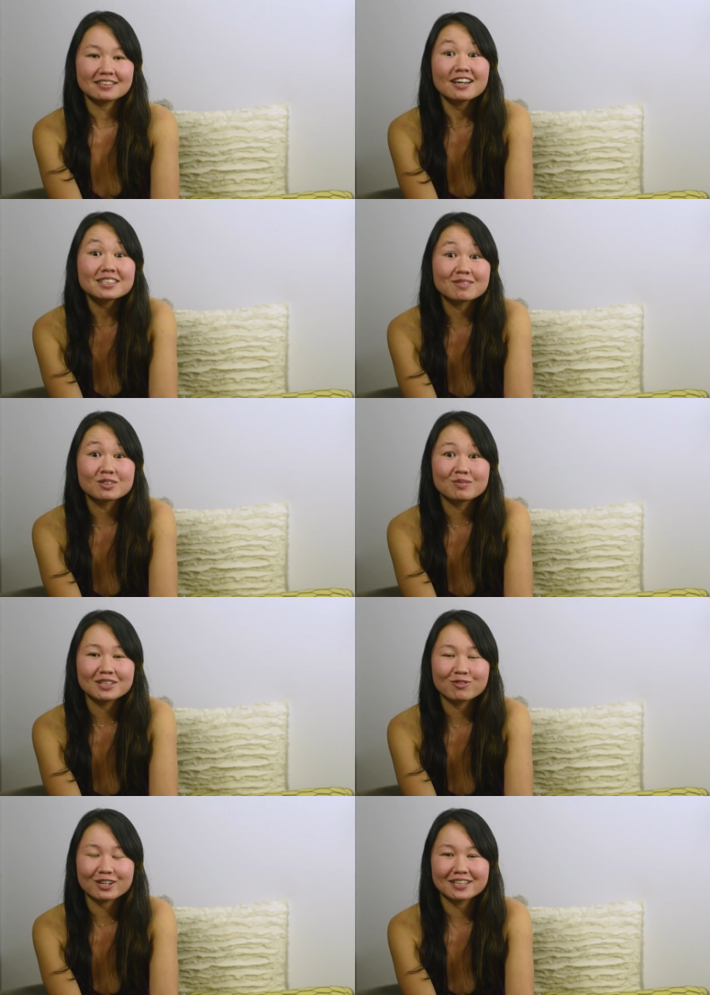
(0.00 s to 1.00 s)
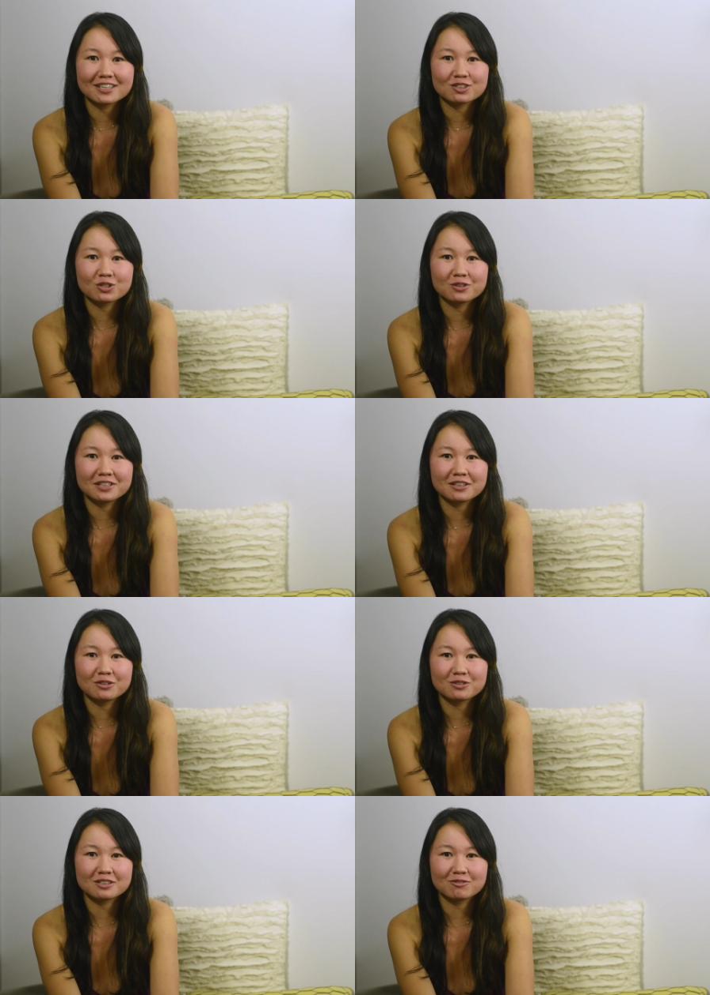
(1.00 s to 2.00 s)
It's awesome to be working in a truly
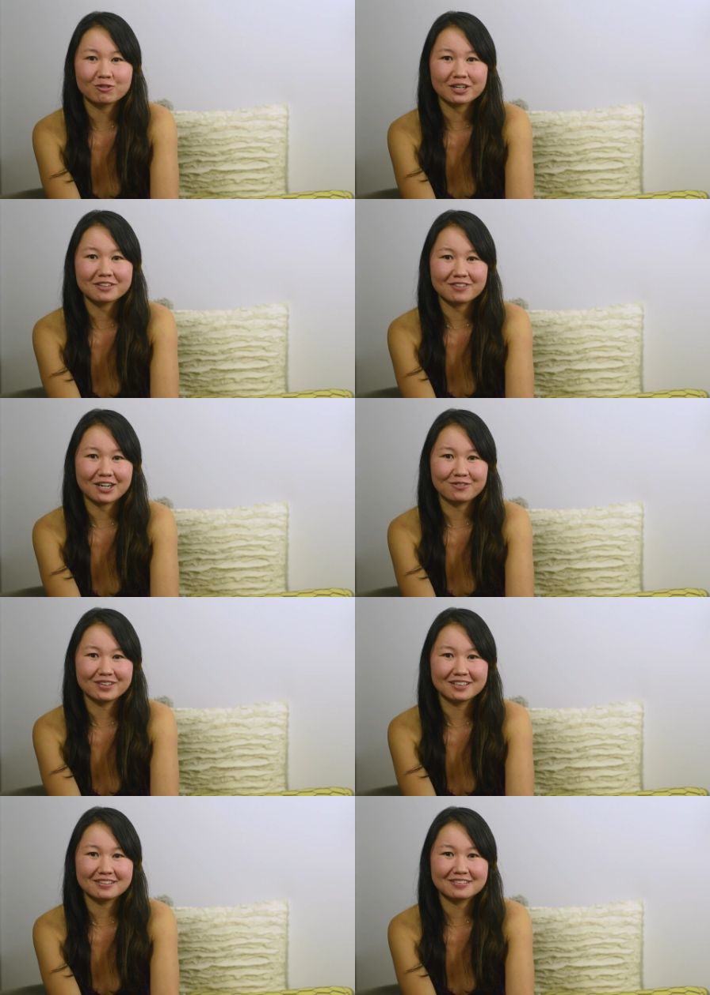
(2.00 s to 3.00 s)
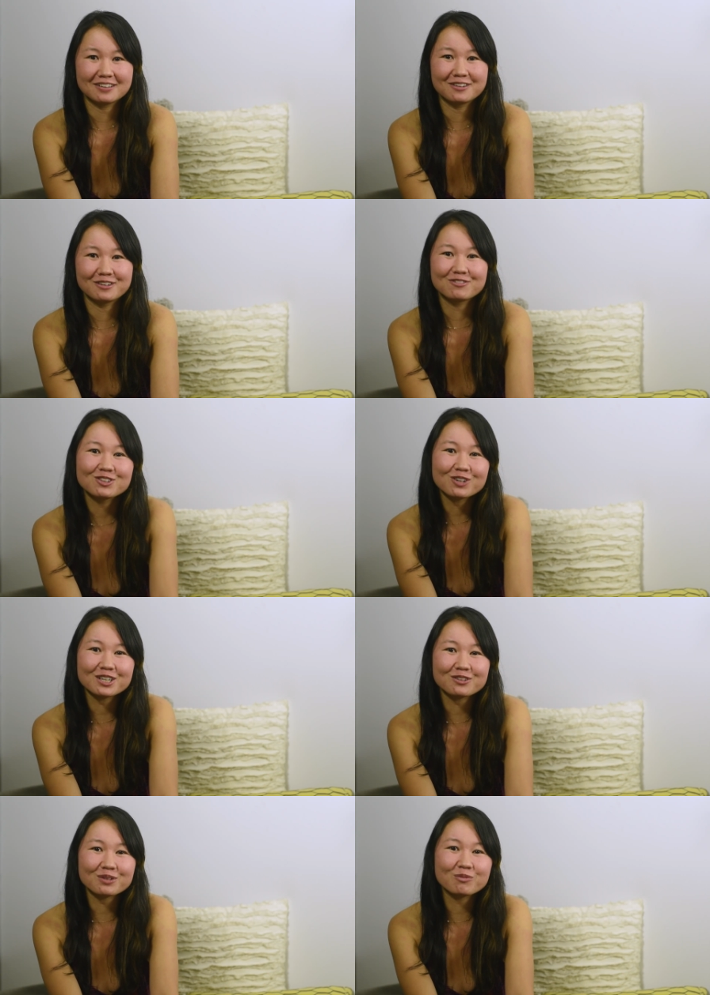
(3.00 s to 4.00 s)
inclusive work environment. So if you want
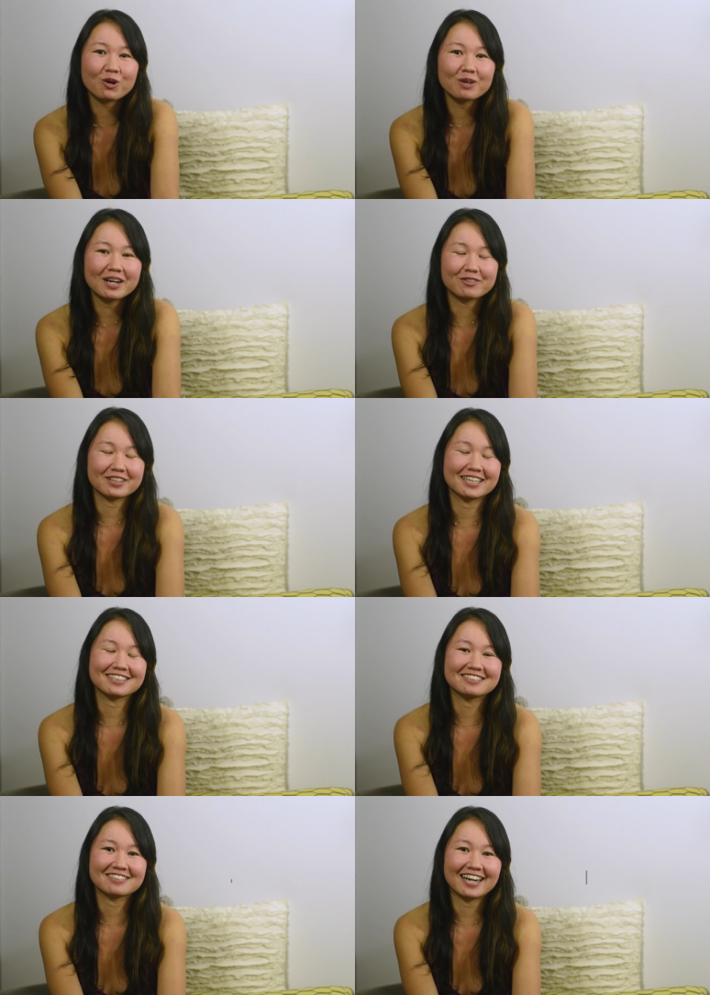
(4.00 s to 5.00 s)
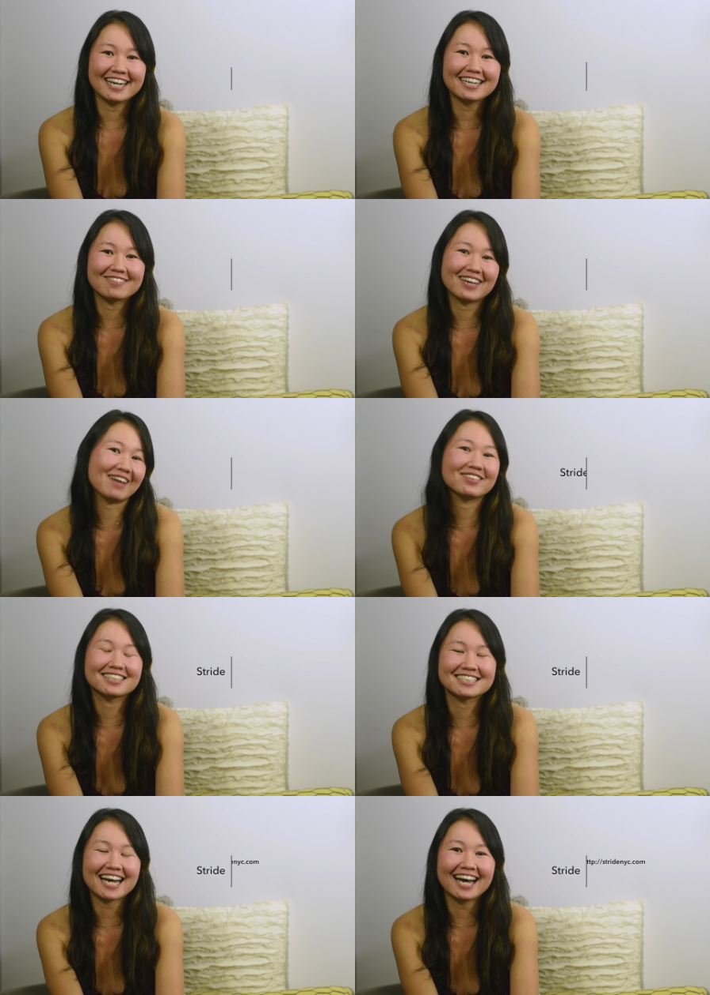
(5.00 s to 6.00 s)
to learn more about working at Stride, I'm happy
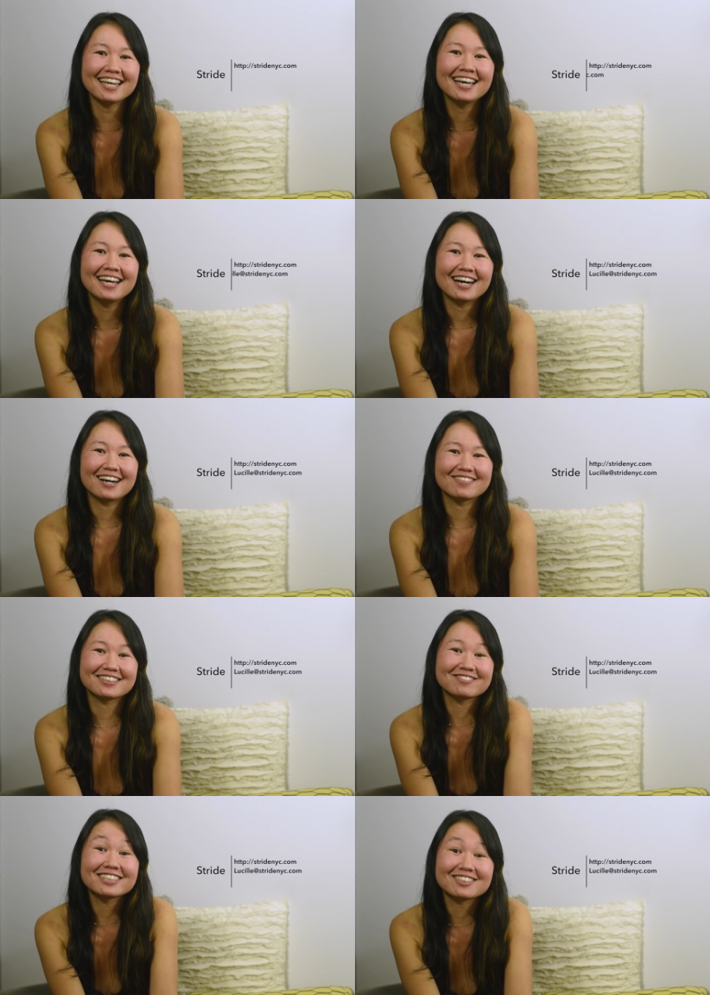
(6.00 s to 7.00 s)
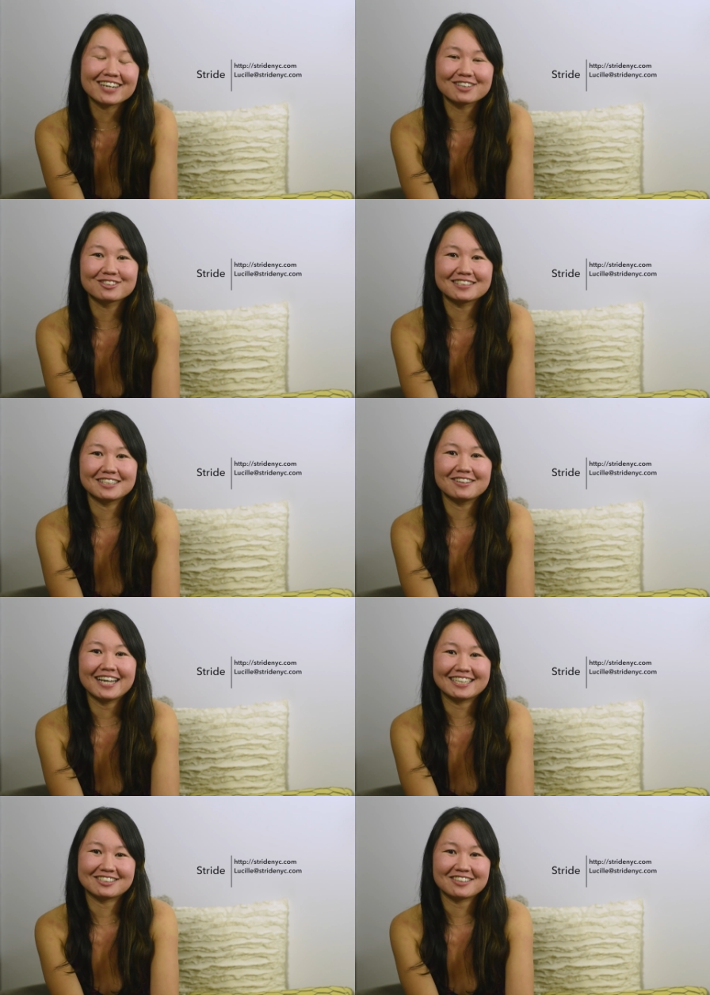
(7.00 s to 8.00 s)
to chat. You can reach me at
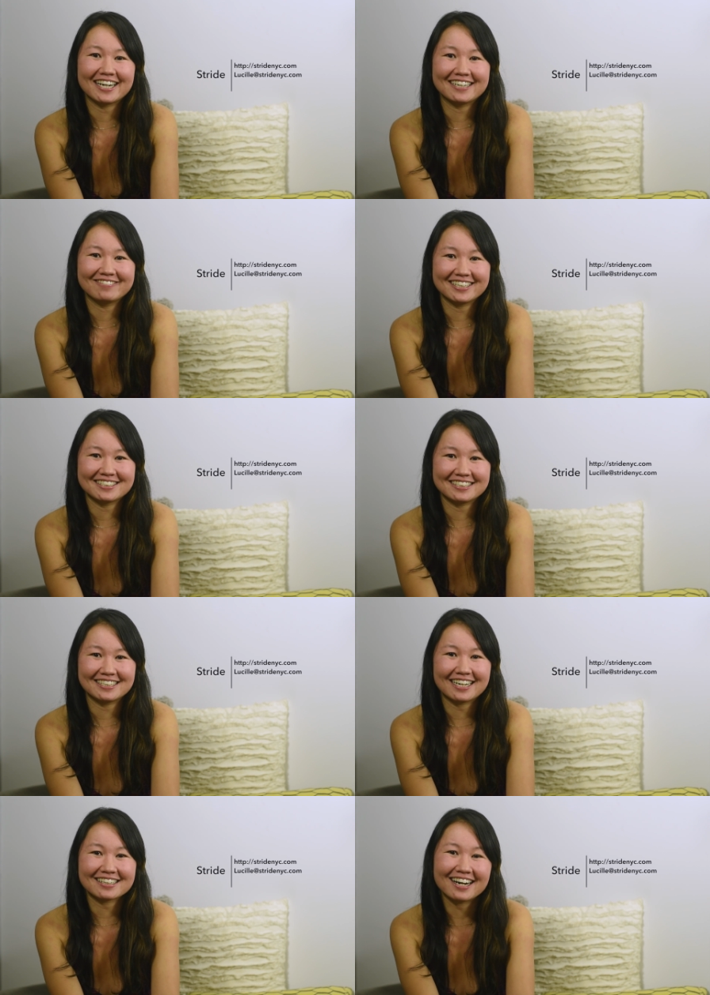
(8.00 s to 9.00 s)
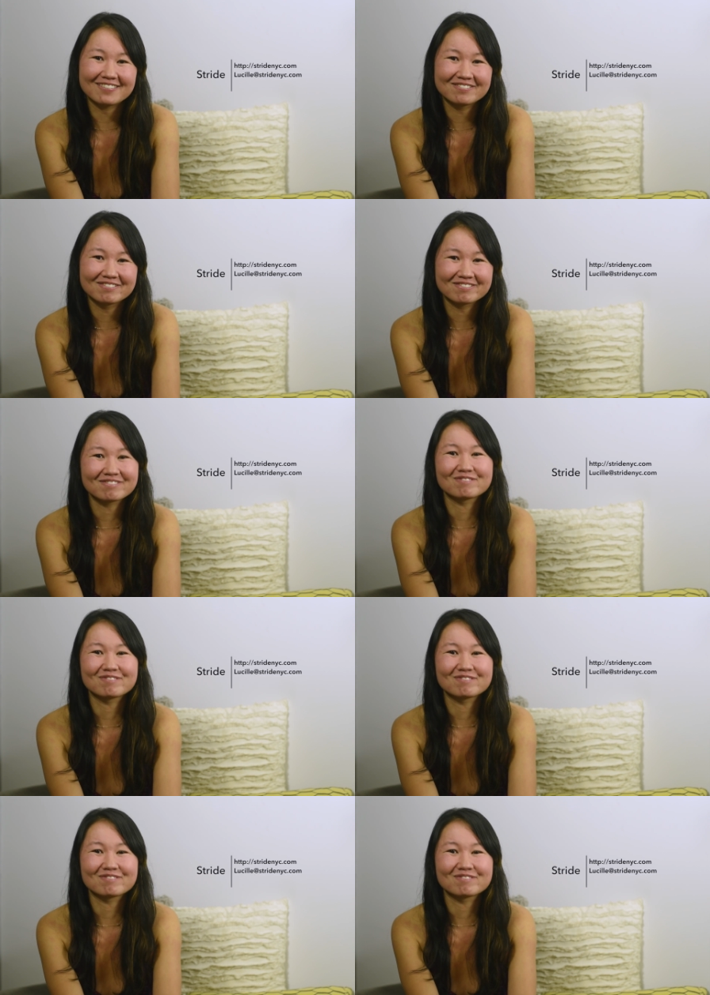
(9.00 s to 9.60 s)
Lucille@stridenyc.com.